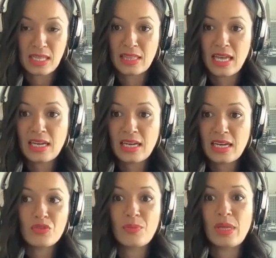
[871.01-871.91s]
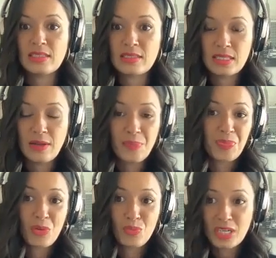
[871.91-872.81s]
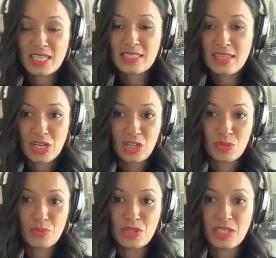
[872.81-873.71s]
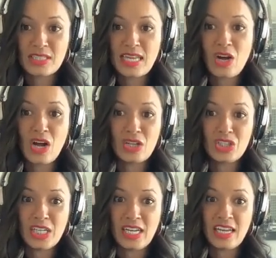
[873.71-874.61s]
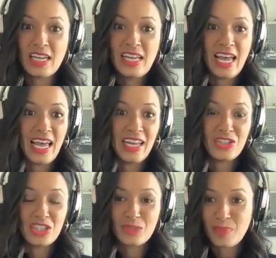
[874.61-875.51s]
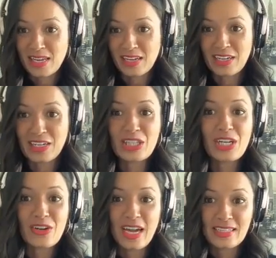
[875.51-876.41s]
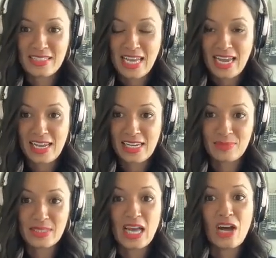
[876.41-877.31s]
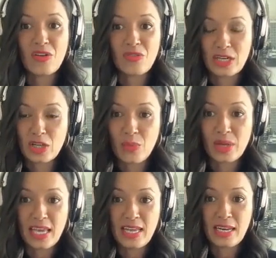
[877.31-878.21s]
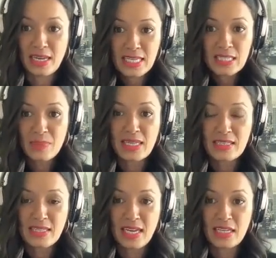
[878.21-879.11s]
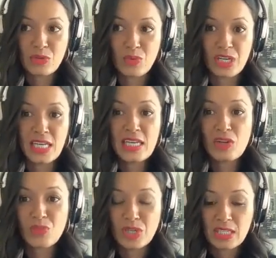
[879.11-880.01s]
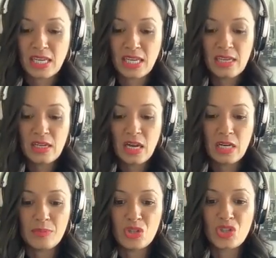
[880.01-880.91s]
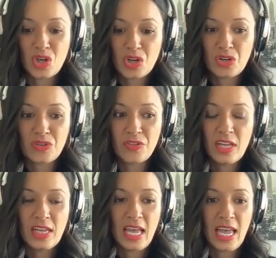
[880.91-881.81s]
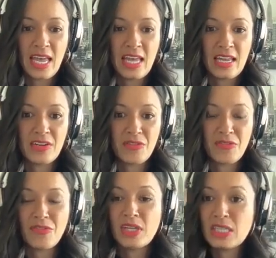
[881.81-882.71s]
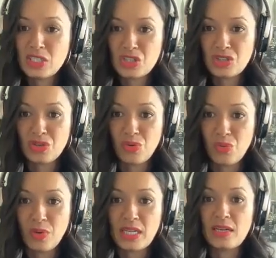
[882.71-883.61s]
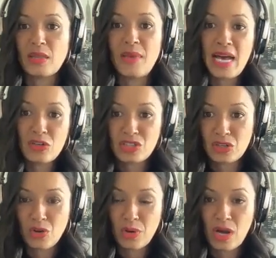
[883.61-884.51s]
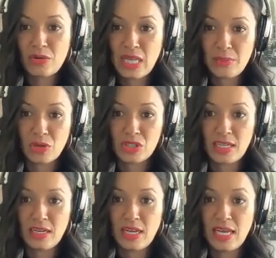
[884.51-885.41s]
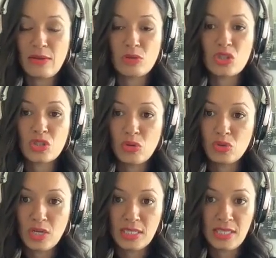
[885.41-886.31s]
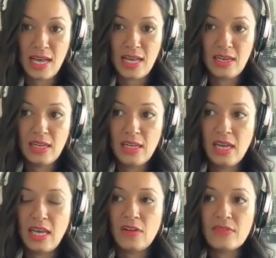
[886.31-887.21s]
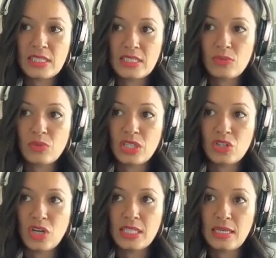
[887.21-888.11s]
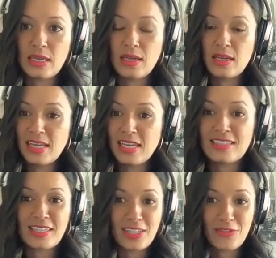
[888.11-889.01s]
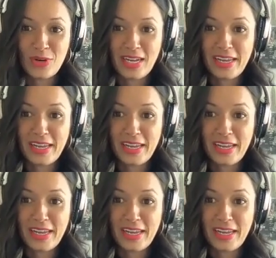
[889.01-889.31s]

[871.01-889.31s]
Like, that comes from his reading 700 books on psychology and just being clear as day himself and going in his peak state where he can really observe and feel into what the patterns that are going on with that person. And I was so drawn to that. And obviously really drawn to his delivery.